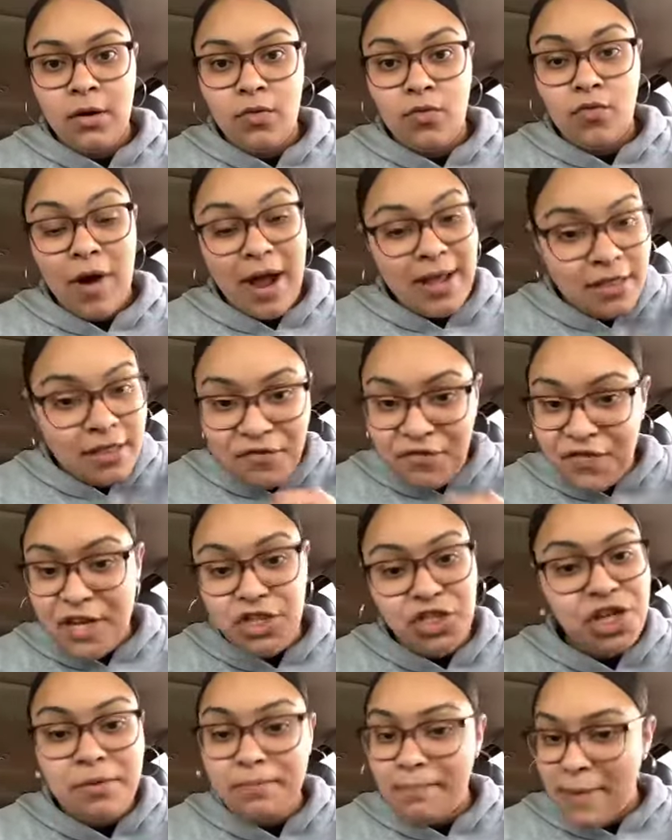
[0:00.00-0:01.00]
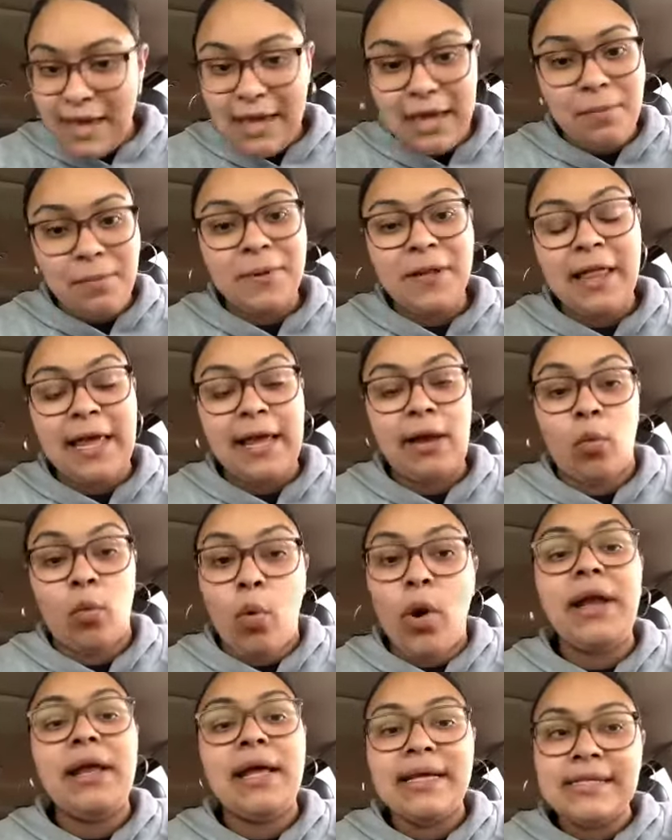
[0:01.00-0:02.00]
write the vision make it plain
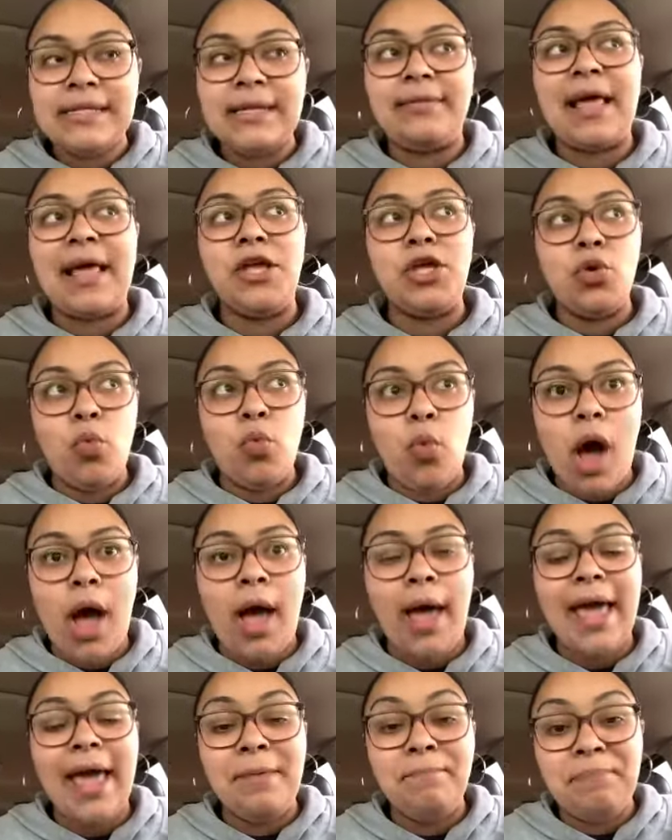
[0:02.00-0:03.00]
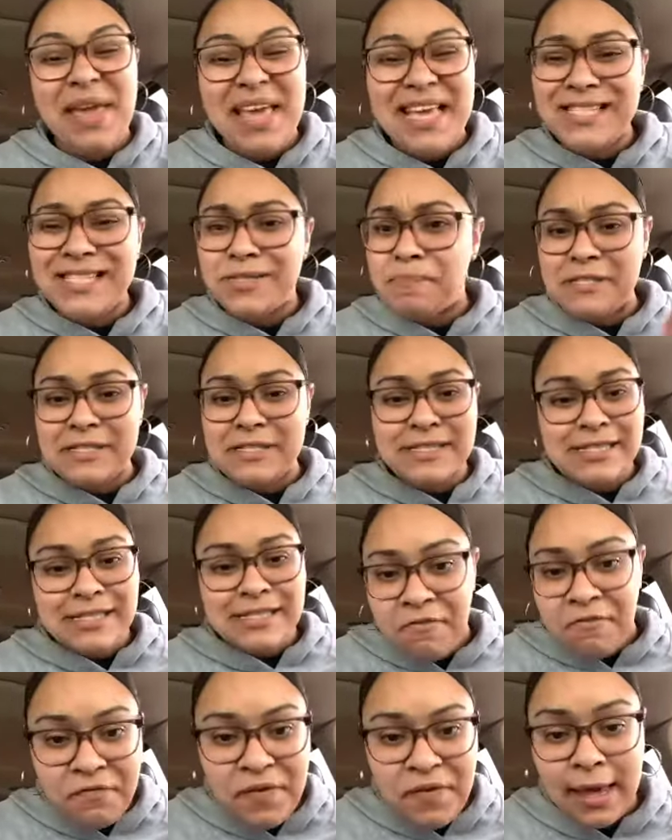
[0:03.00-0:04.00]
what is it that you want and be
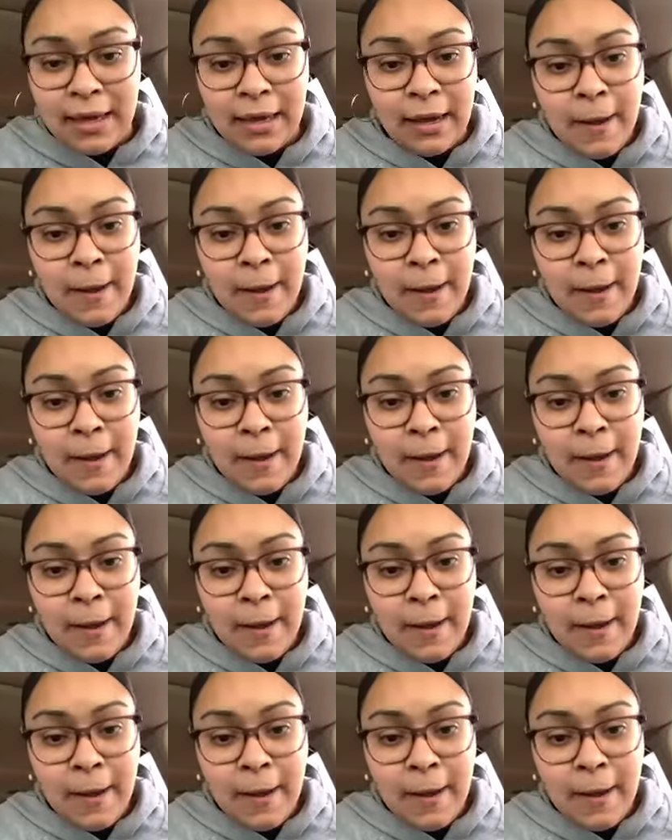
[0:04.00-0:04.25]
specific